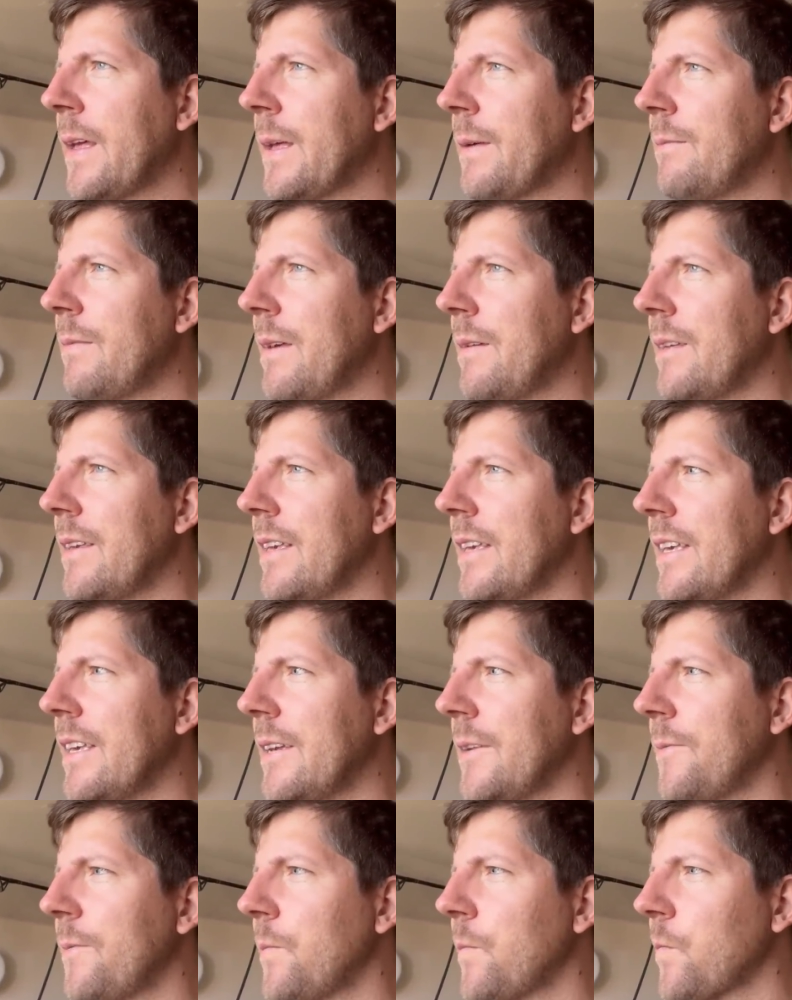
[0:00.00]

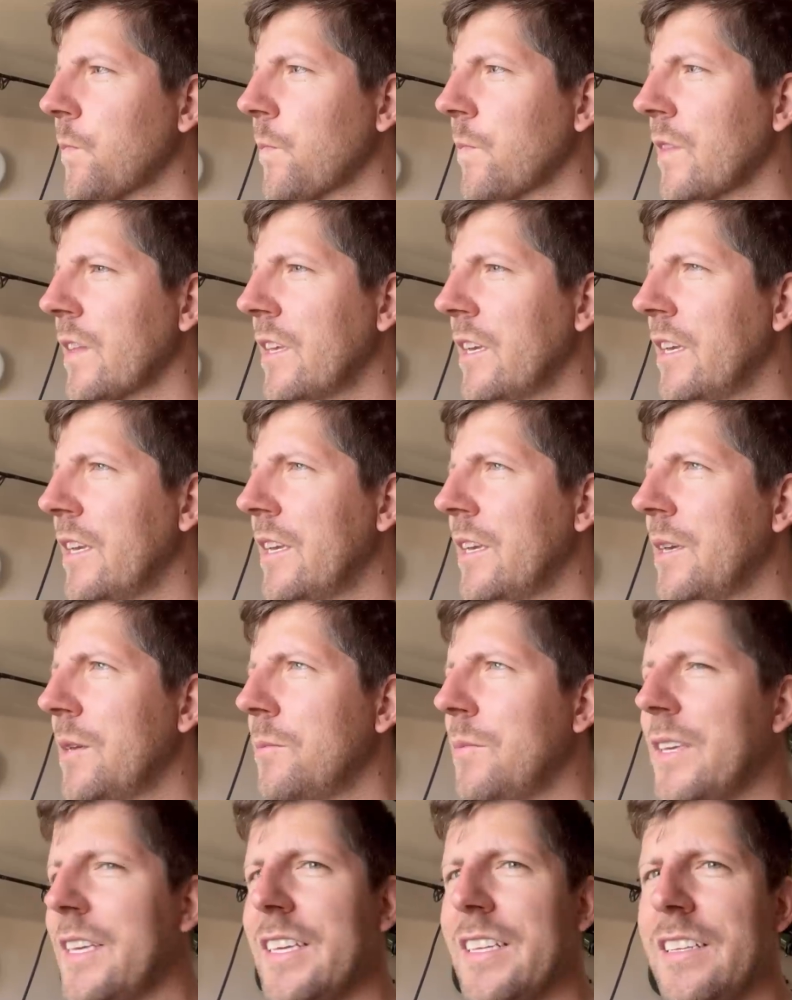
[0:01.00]
maybe
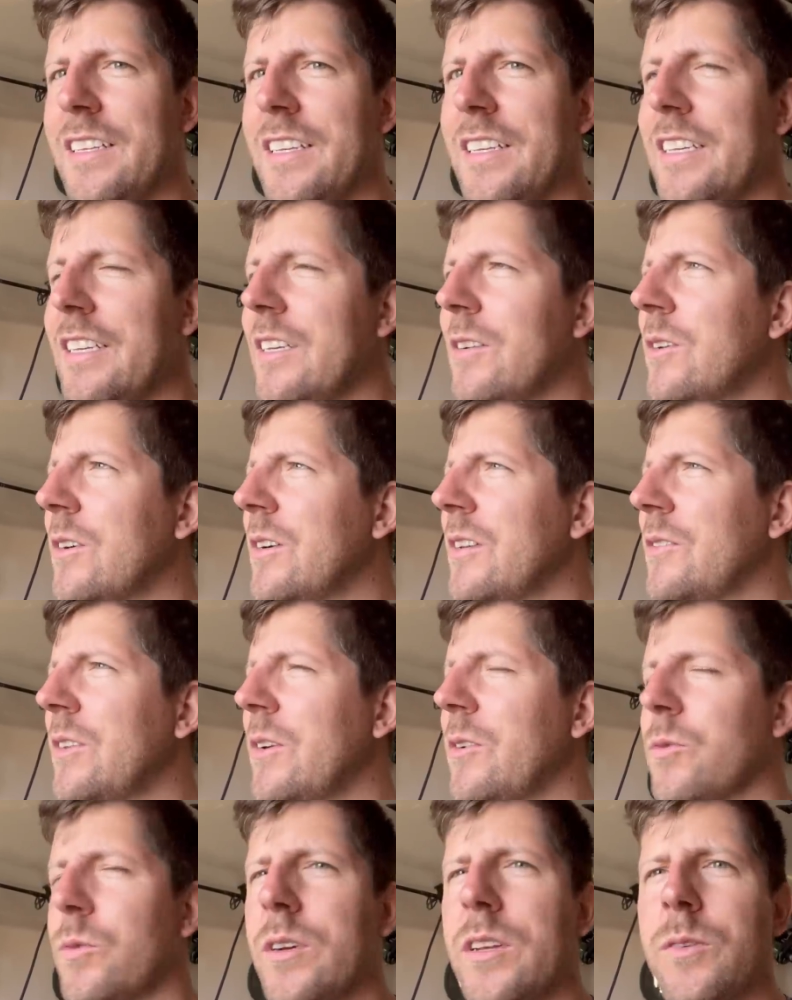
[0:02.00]
PET, or it
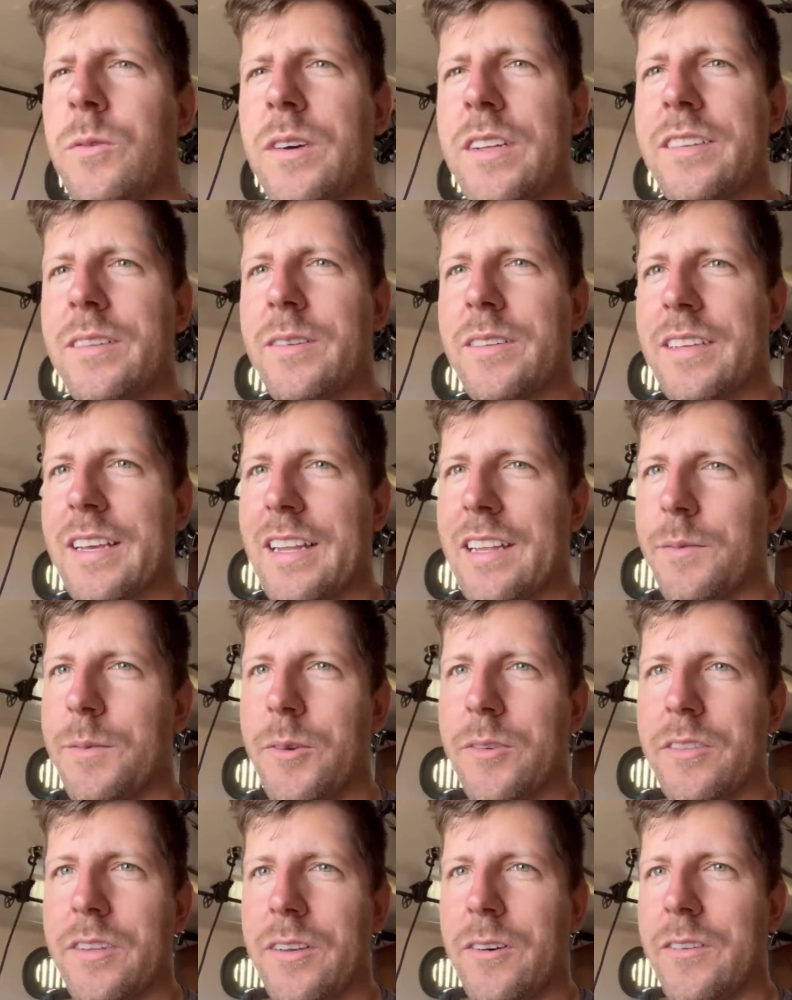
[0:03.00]
was one of the ones that was kind of
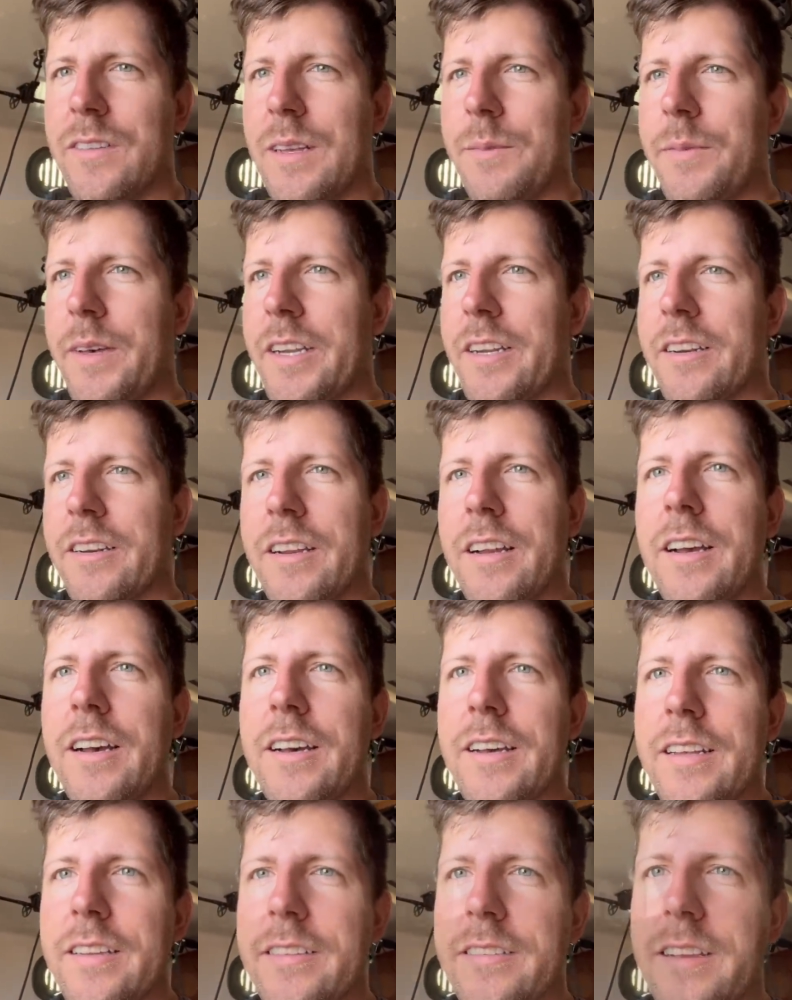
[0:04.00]
supposed to hold up better
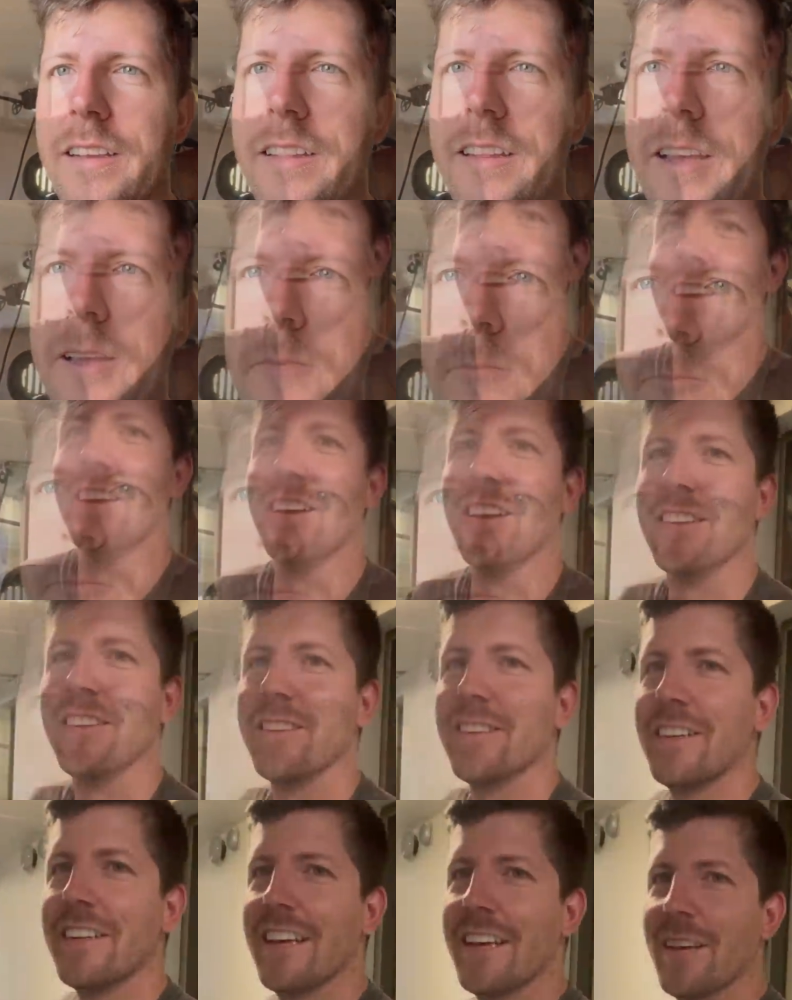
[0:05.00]
in sunlight.
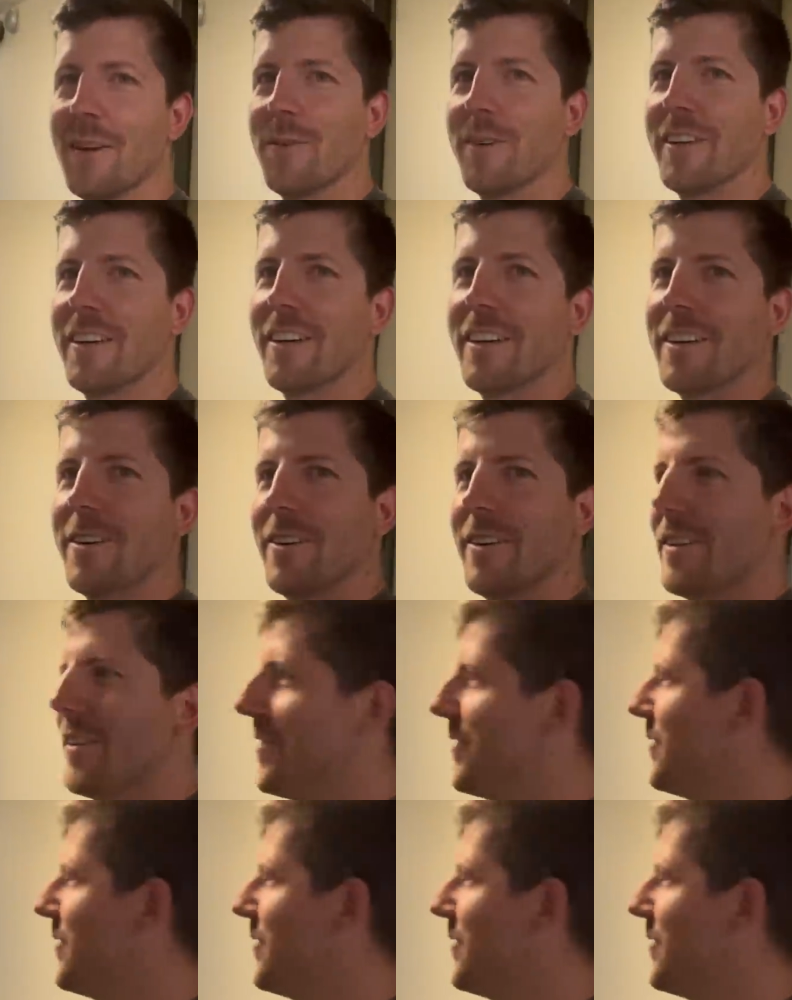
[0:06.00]
So today we are going